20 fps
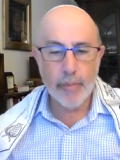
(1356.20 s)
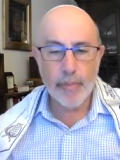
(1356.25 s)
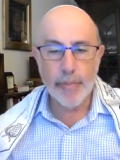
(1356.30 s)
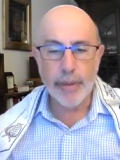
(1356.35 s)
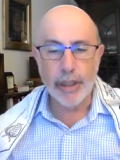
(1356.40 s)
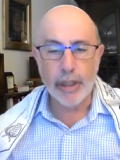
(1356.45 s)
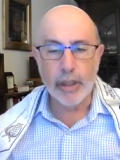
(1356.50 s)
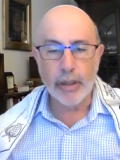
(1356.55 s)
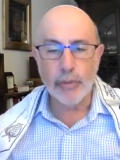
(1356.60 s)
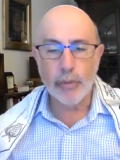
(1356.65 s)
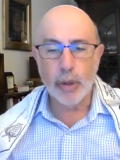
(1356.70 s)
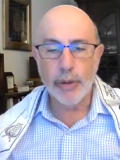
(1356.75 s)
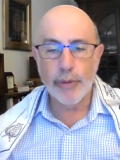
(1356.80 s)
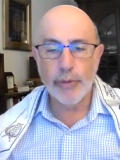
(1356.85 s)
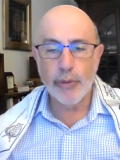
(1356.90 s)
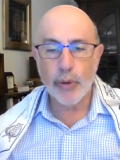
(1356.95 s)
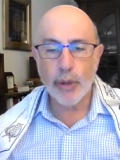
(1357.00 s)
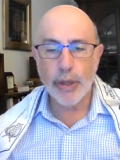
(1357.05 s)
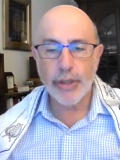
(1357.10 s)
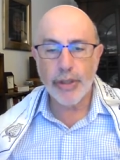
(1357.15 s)
middle of
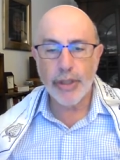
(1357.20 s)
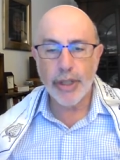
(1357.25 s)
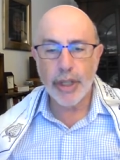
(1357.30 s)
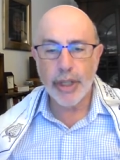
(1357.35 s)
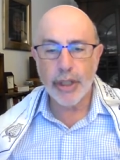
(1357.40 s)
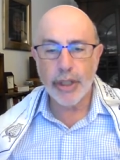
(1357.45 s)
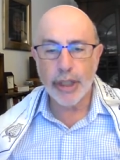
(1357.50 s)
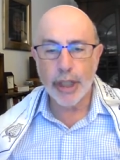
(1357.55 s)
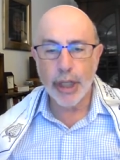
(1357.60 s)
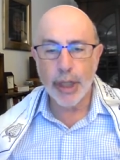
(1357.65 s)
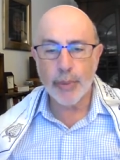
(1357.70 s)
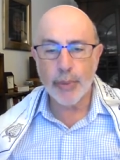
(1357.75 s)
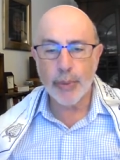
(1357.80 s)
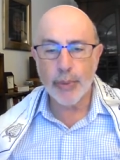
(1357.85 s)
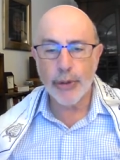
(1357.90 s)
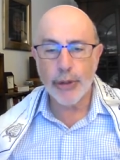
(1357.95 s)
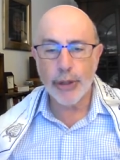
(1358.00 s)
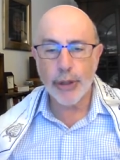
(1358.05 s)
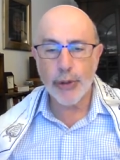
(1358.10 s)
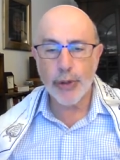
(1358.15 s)
114 in Hebrew,
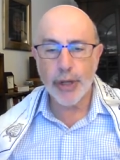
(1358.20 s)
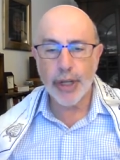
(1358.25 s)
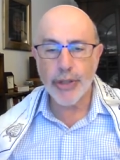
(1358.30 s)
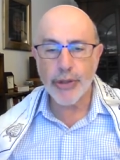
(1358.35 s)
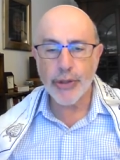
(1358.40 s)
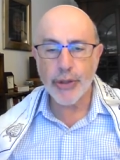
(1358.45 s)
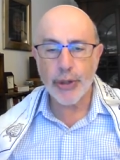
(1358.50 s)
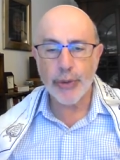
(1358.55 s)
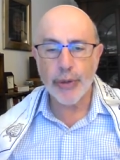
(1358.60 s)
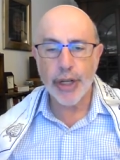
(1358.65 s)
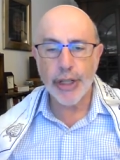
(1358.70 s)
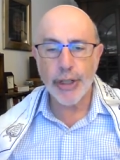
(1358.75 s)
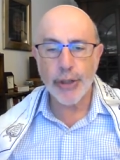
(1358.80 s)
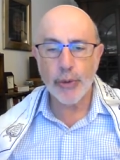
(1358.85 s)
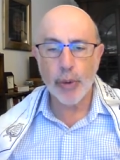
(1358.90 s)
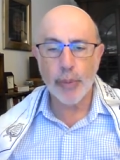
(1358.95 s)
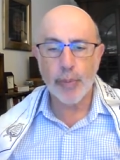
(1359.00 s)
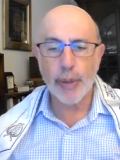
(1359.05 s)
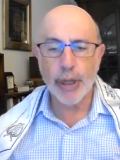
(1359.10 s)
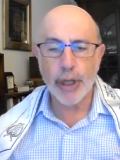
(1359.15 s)
the transliteration
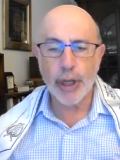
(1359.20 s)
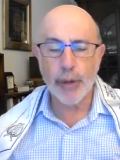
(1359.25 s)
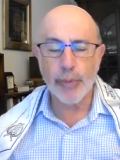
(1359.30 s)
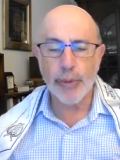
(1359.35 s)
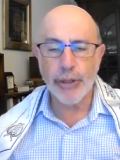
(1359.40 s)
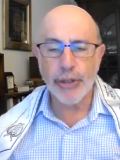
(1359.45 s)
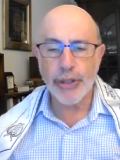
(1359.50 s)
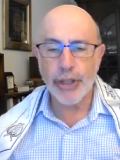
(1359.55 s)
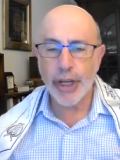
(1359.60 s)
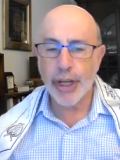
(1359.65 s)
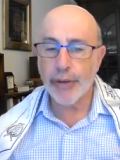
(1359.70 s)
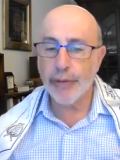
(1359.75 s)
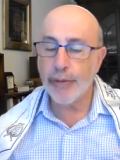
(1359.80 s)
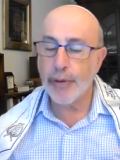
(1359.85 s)
will pick up the chant